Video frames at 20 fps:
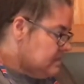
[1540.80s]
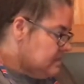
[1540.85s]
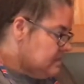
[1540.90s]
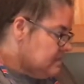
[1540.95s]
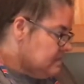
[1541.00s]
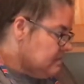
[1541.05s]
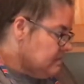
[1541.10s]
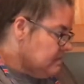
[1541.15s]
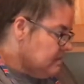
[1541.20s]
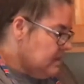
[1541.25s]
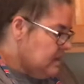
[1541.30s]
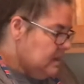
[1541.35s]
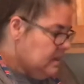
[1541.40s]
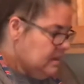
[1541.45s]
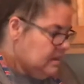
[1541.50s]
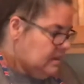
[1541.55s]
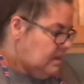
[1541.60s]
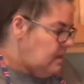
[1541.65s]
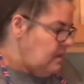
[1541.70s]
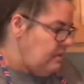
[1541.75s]
3.
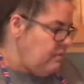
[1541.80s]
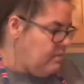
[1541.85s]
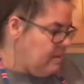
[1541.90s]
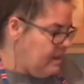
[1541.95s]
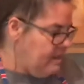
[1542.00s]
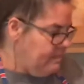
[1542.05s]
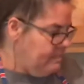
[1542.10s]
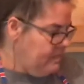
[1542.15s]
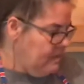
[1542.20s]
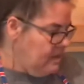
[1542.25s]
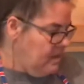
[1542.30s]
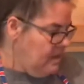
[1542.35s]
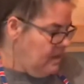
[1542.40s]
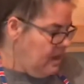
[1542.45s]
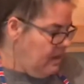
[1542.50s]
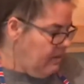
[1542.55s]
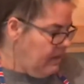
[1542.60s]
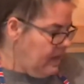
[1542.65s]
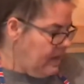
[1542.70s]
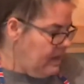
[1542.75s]
Anyway,
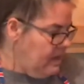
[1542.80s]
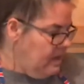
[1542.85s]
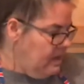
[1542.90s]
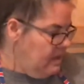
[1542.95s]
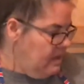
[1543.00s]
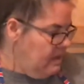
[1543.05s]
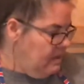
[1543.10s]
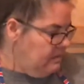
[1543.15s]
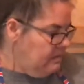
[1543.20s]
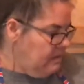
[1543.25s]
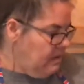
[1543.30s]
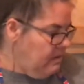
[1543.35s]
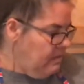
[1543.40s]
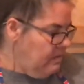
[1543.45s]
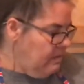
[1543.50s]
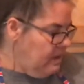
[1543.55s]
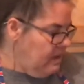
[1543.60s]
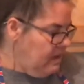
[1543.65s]
okay. So